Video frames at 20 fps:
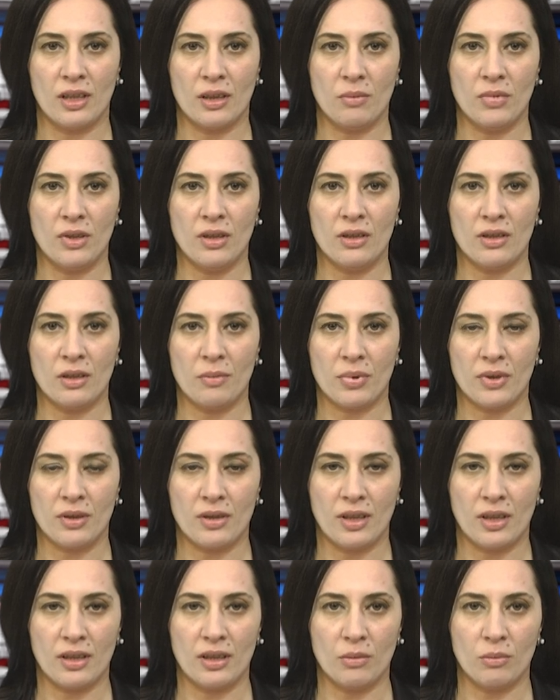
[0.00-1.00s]
Armenia
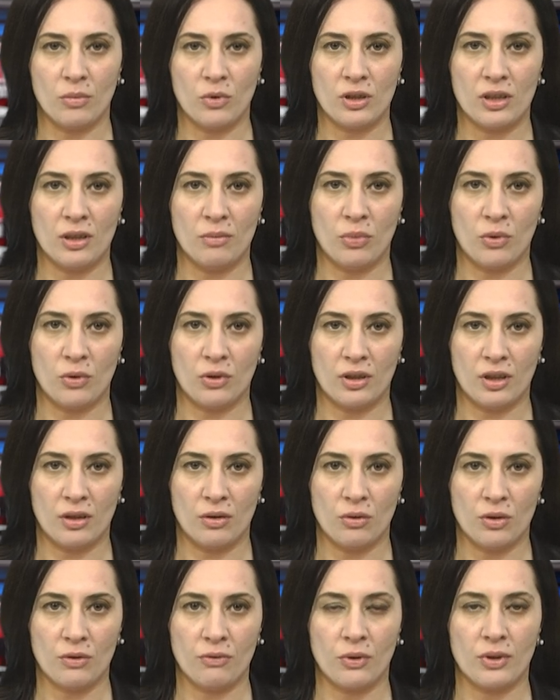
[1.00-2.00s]
represents the most important
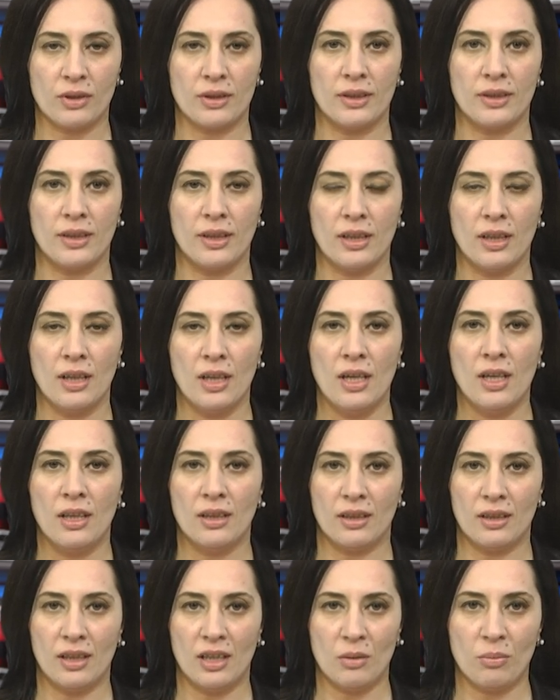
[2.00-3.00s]
news for today.
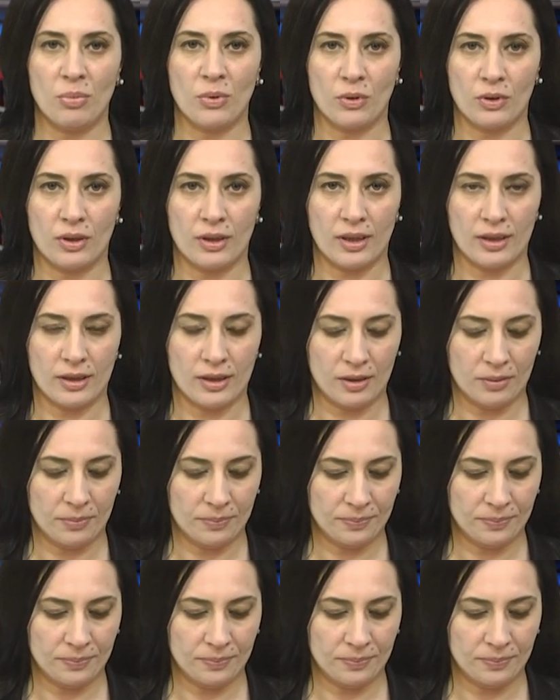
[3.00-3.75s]
Today's broadcast.